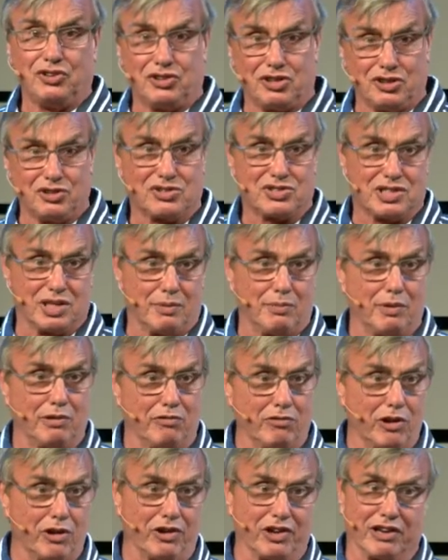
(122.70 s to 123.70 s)
do see me
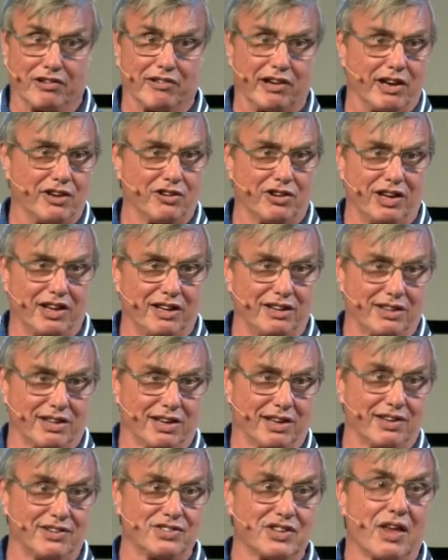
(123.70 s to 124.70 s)
rolling around or
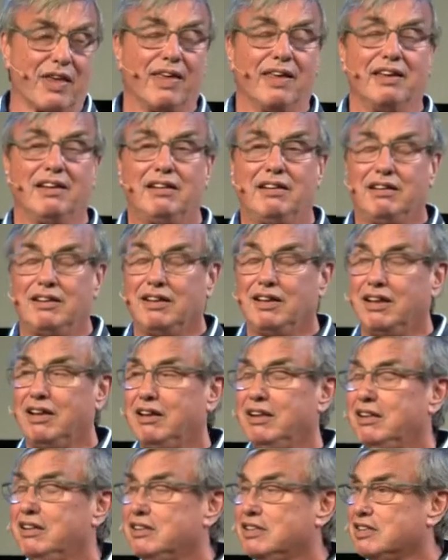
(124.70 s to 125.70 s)
anything else,
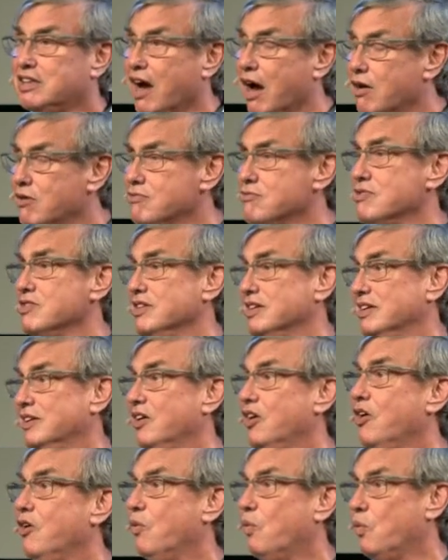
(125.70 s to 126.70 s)
don't
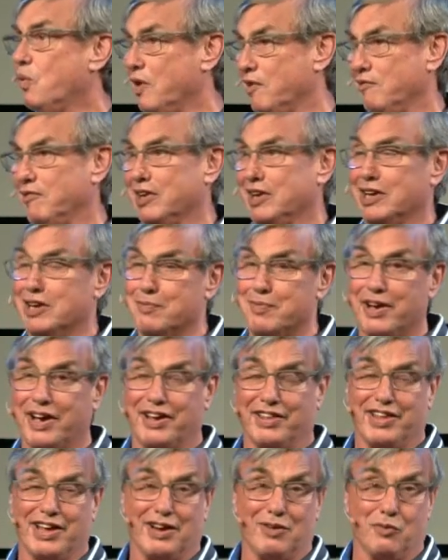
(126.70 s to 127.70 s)
worry
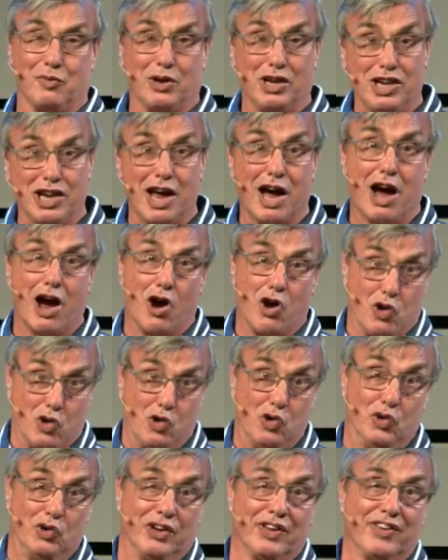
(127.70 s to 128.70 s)
about that. We
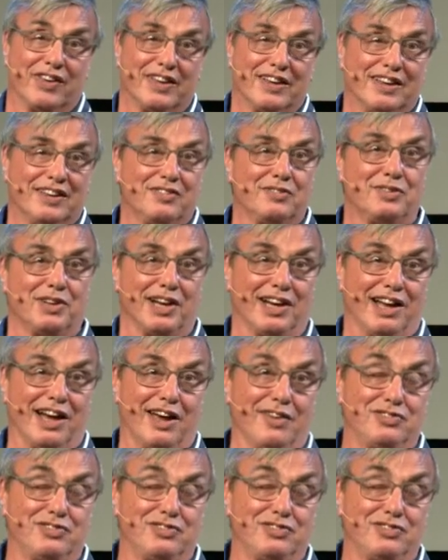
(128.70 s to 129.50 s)
know that